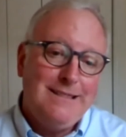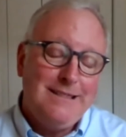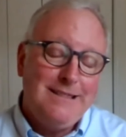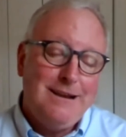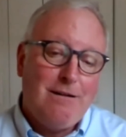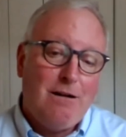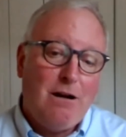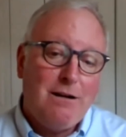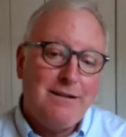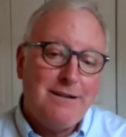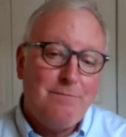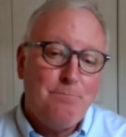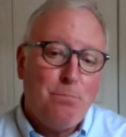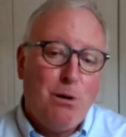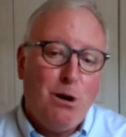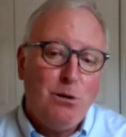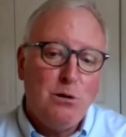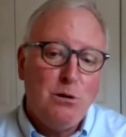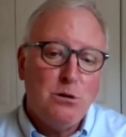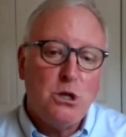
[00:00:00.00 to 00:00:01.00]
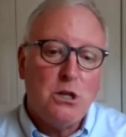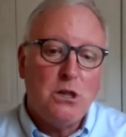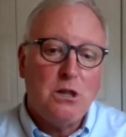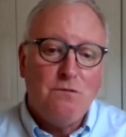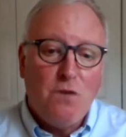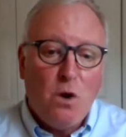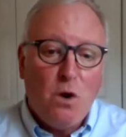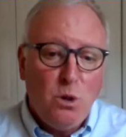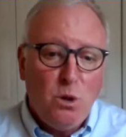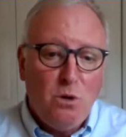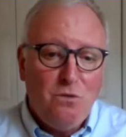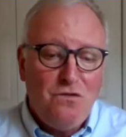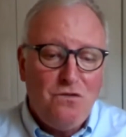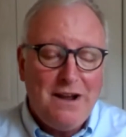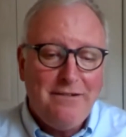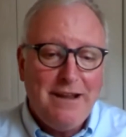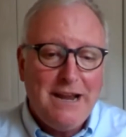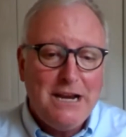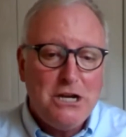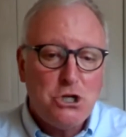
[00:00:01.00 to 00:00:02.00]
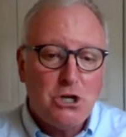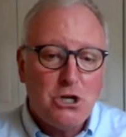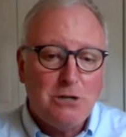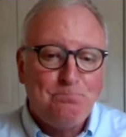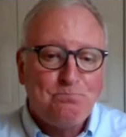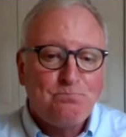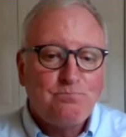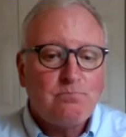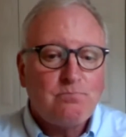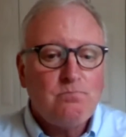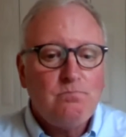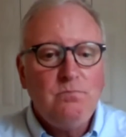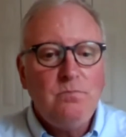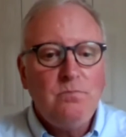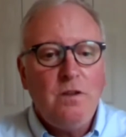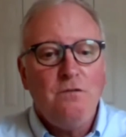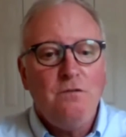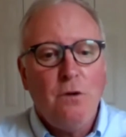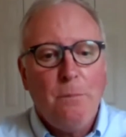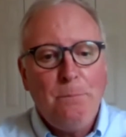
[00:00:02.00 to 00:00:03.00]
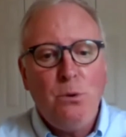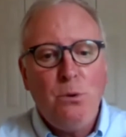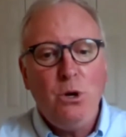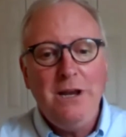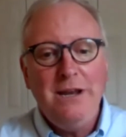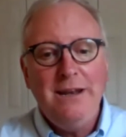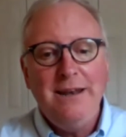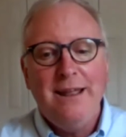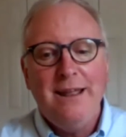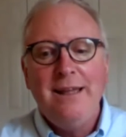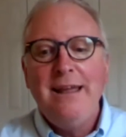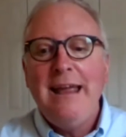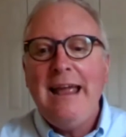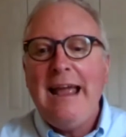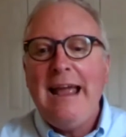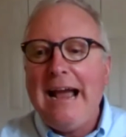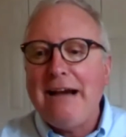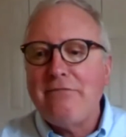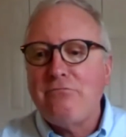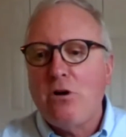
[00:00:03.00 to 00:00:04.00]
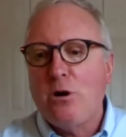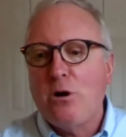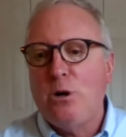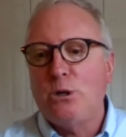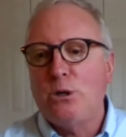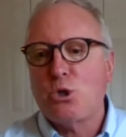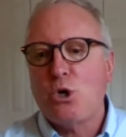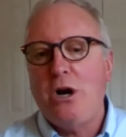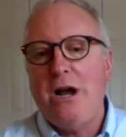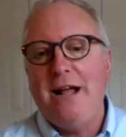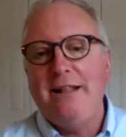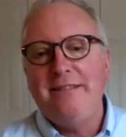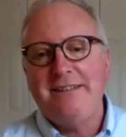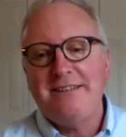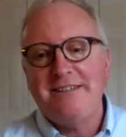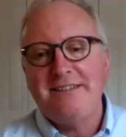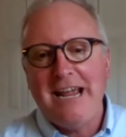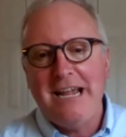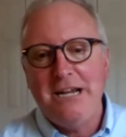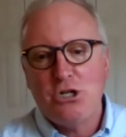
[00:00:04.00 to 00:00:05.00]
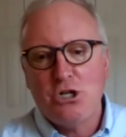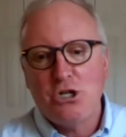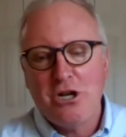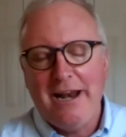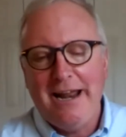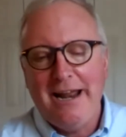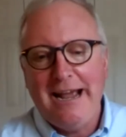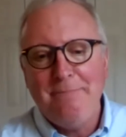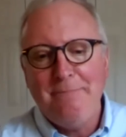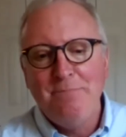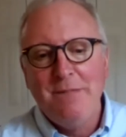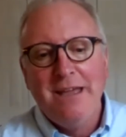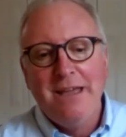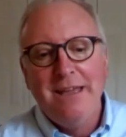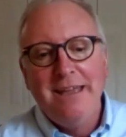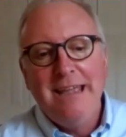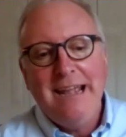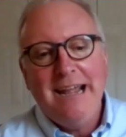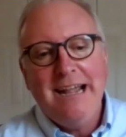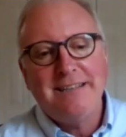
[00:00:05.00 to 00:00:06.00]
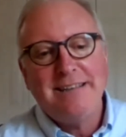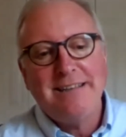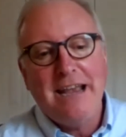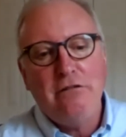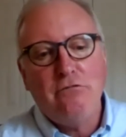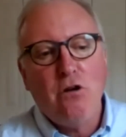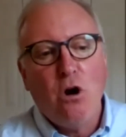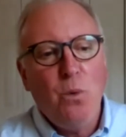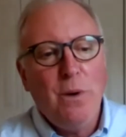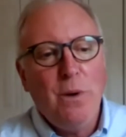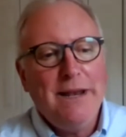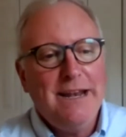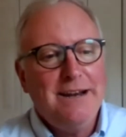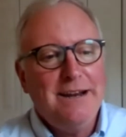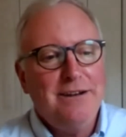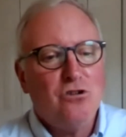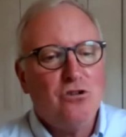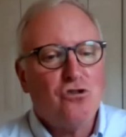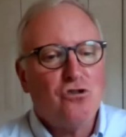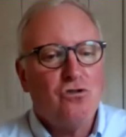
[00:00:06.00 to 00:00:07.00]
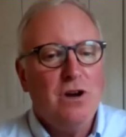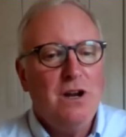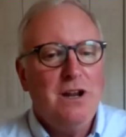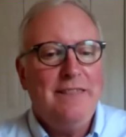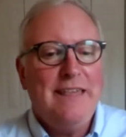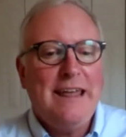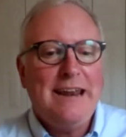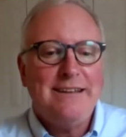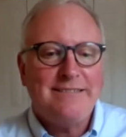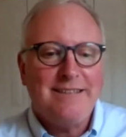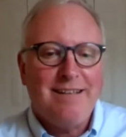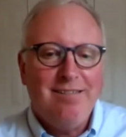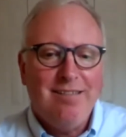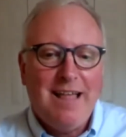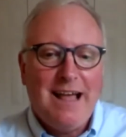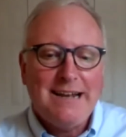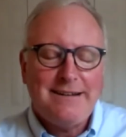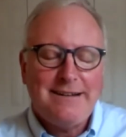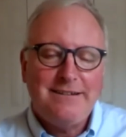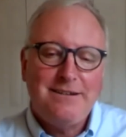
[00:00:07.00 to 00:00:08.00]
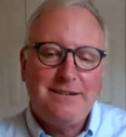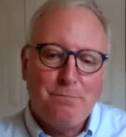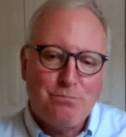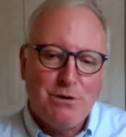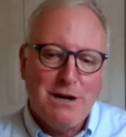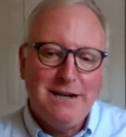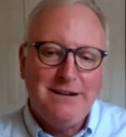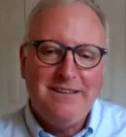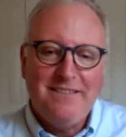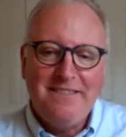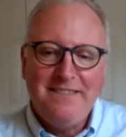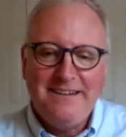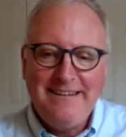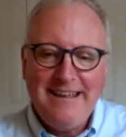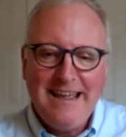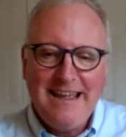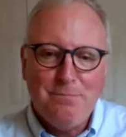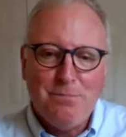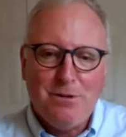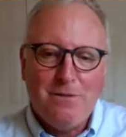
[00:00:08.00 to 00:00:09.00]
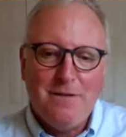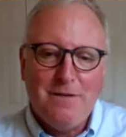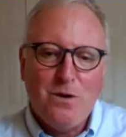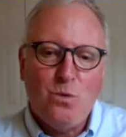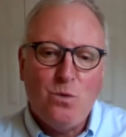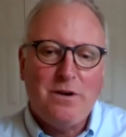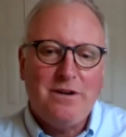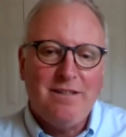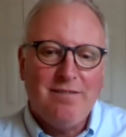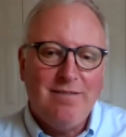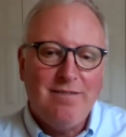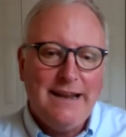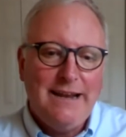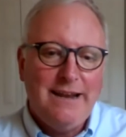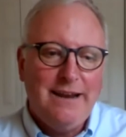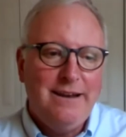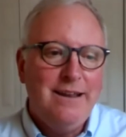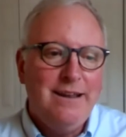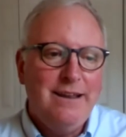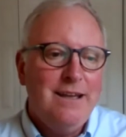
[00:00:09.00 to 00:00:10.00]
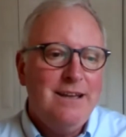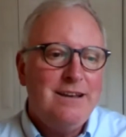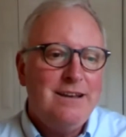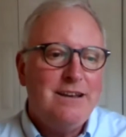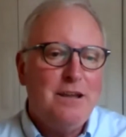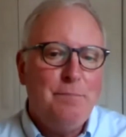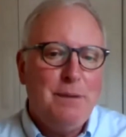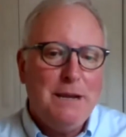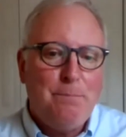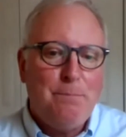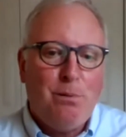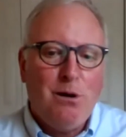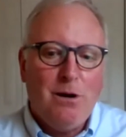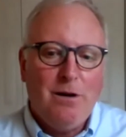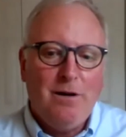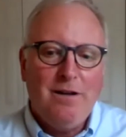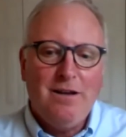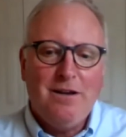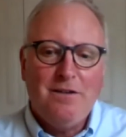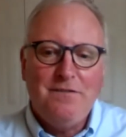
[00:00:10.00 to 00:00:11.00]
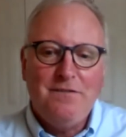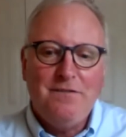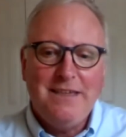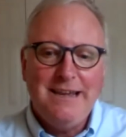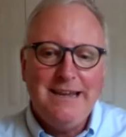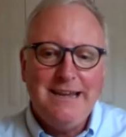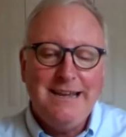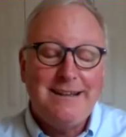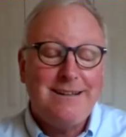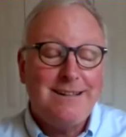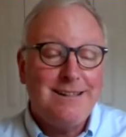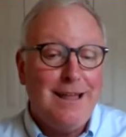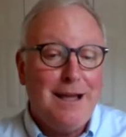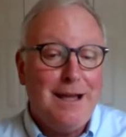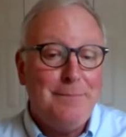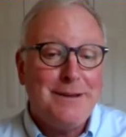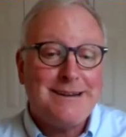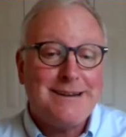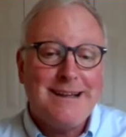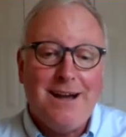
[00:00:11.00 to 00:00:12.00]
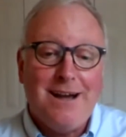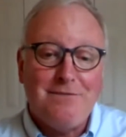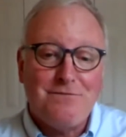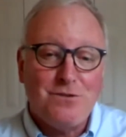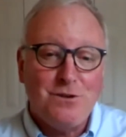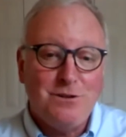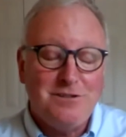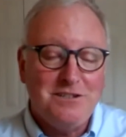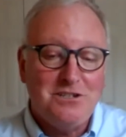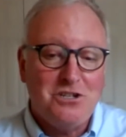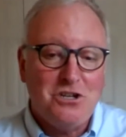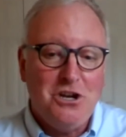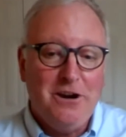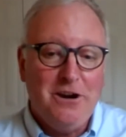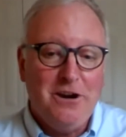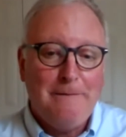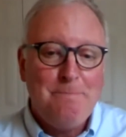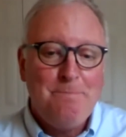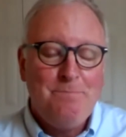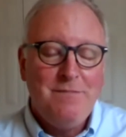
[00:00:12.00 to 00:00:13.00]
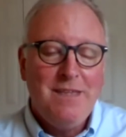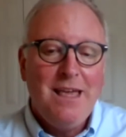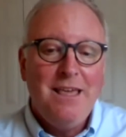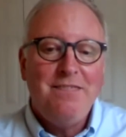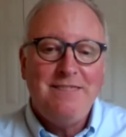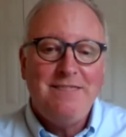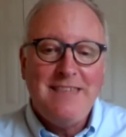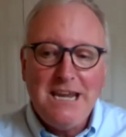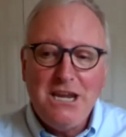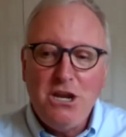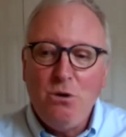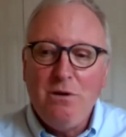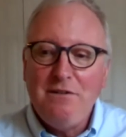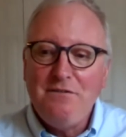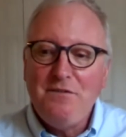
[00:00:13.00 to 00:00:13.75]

our partners at the Volo Foundation for putting agriculture on the stage today. It's a growing industry that has a lot to bring to the table, and we're delighted to be a part of the climate conference this year. Thank you,